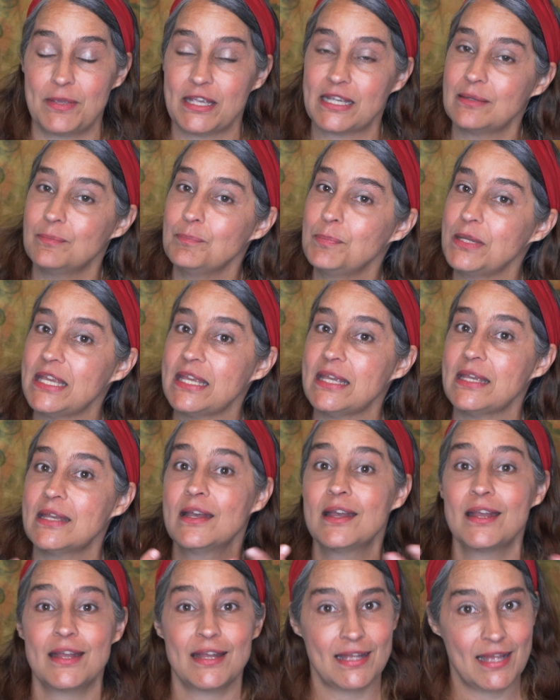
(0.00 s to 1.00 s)
It can be
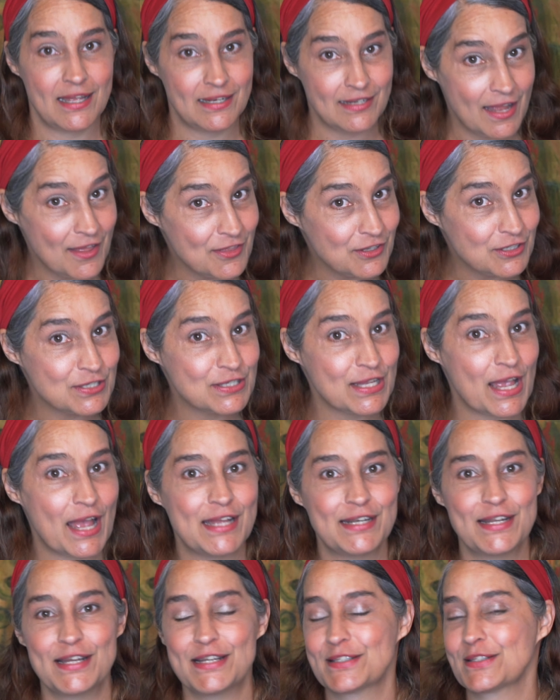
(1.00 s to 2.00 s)
another
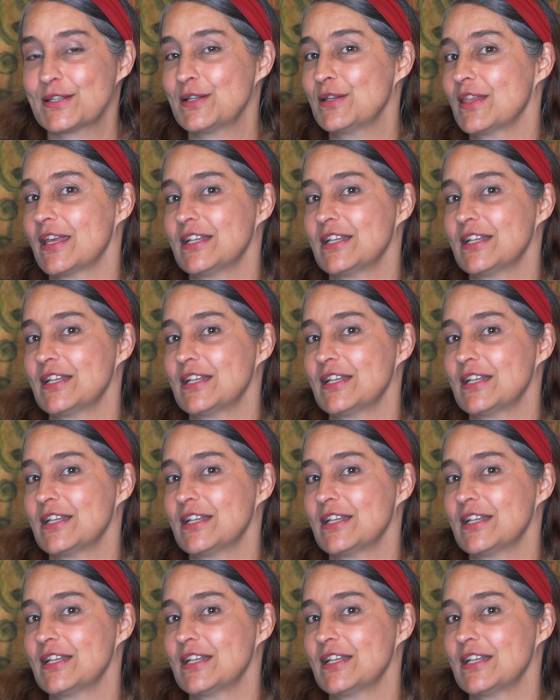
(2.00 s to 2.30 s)
side hustle